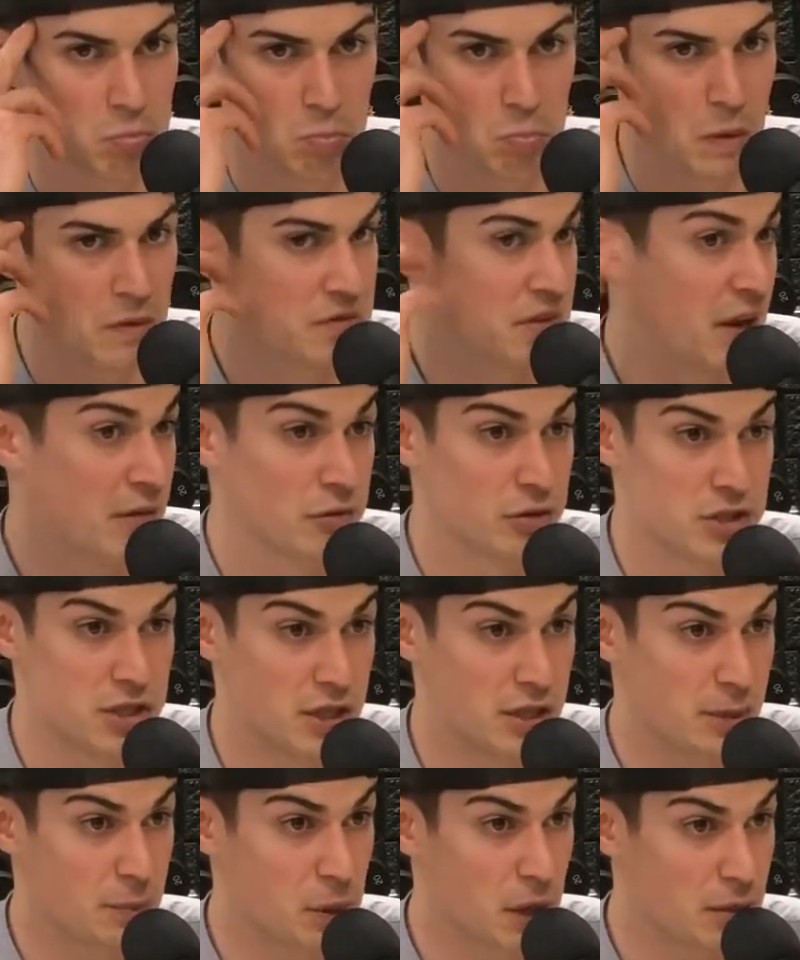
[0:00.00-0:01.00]
never seen
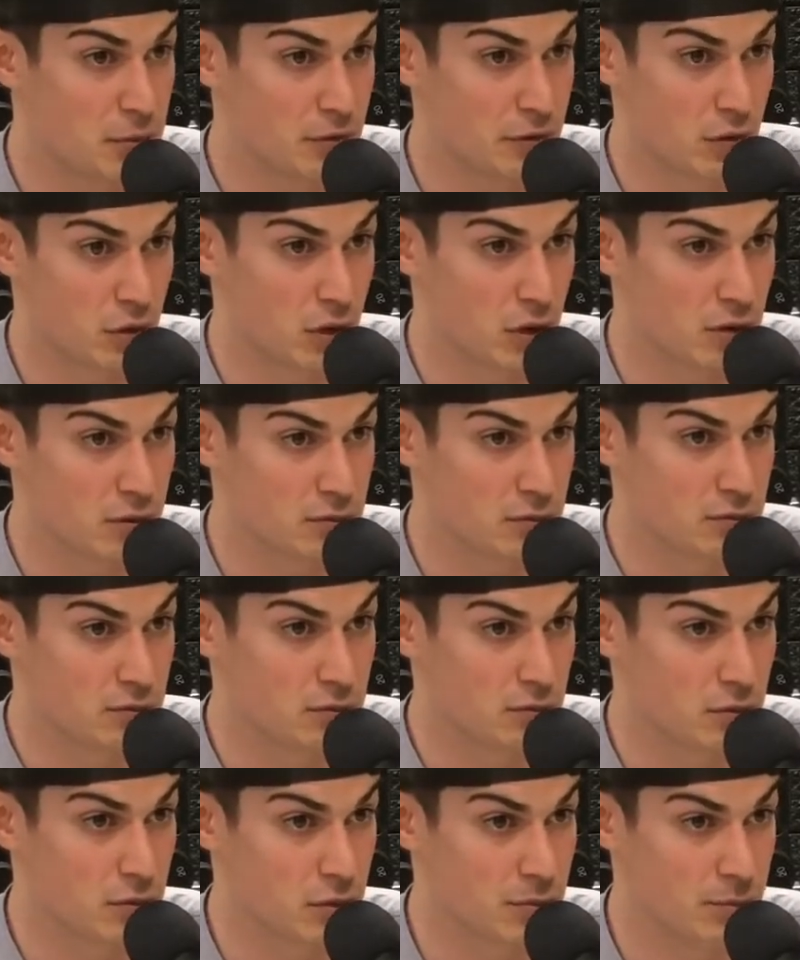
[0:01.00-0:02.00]
you play before.
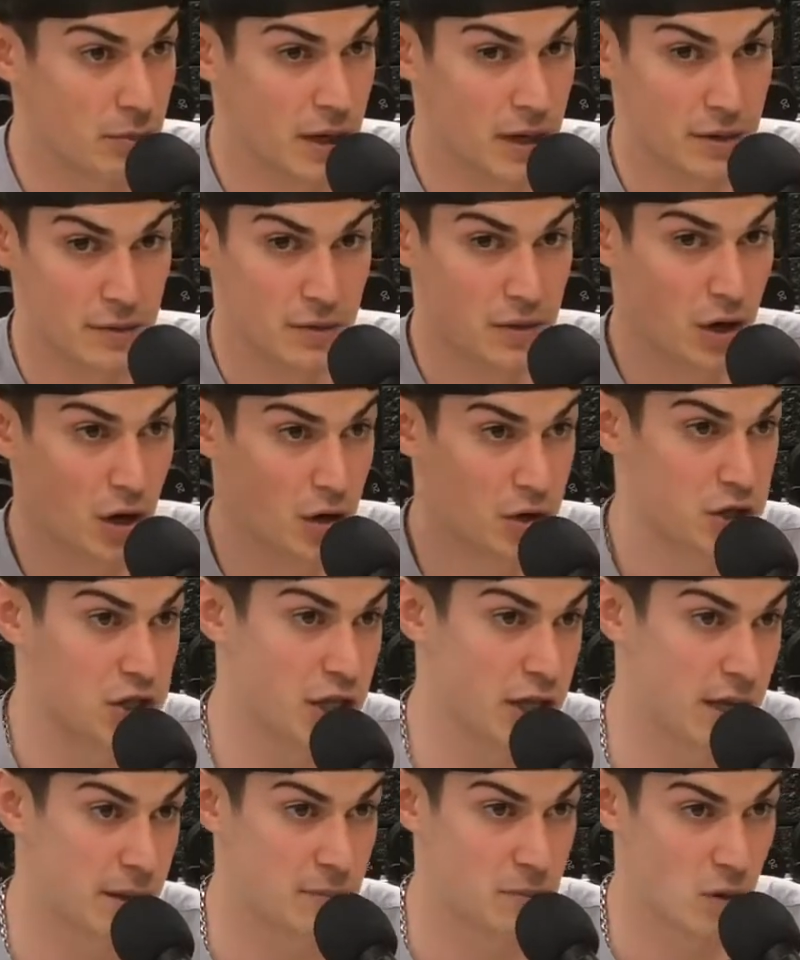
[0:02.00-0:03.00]
Our
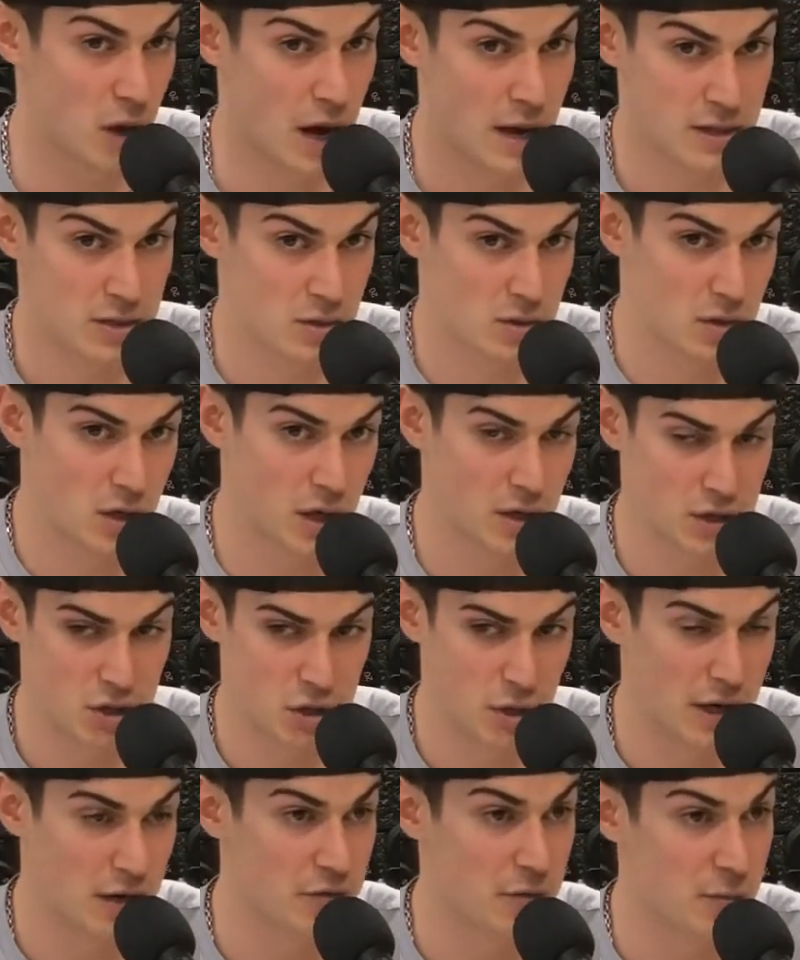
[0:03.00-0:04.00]
GM, I got
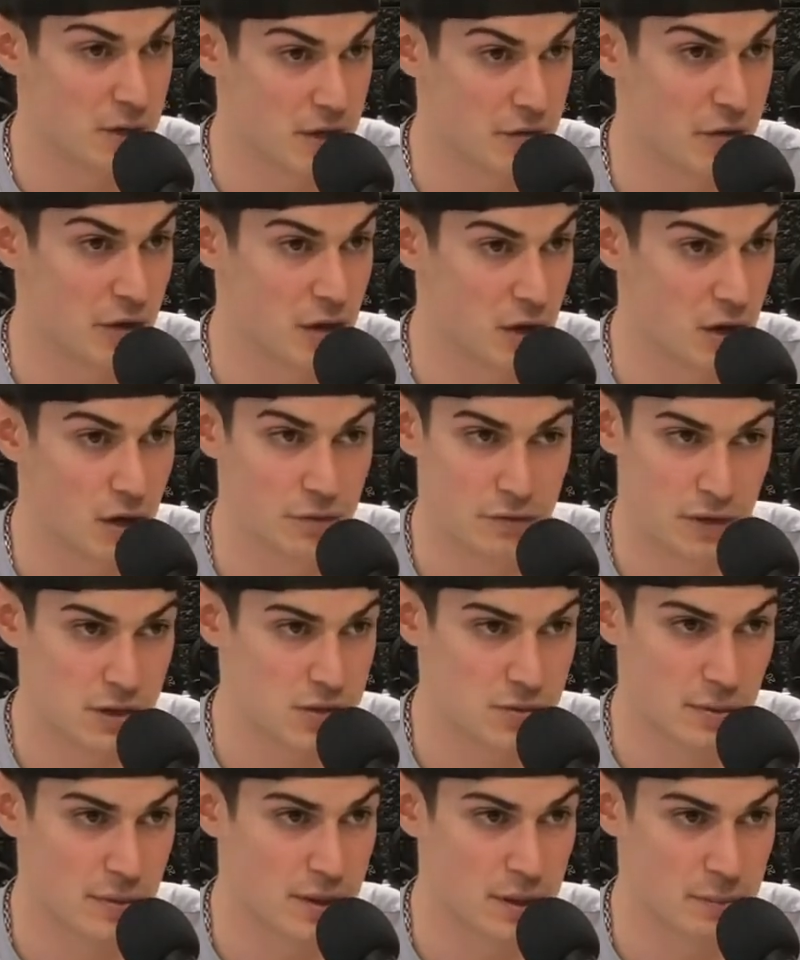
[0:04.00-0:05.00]
traded from a different conference
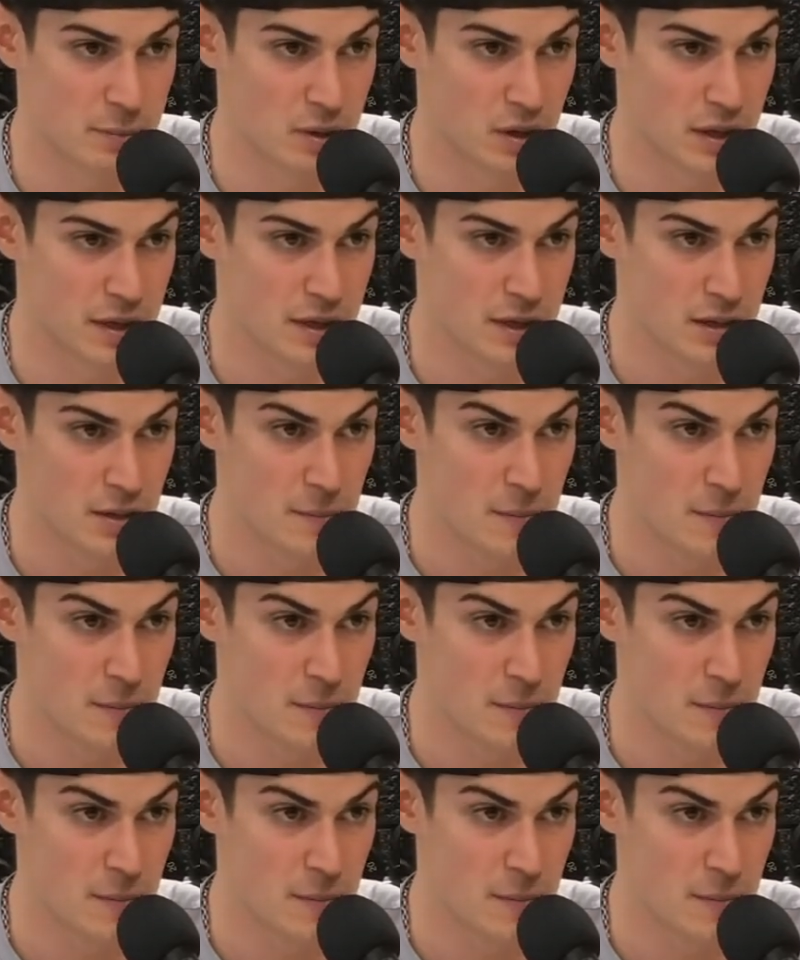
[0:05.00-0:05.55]
where we didn't play.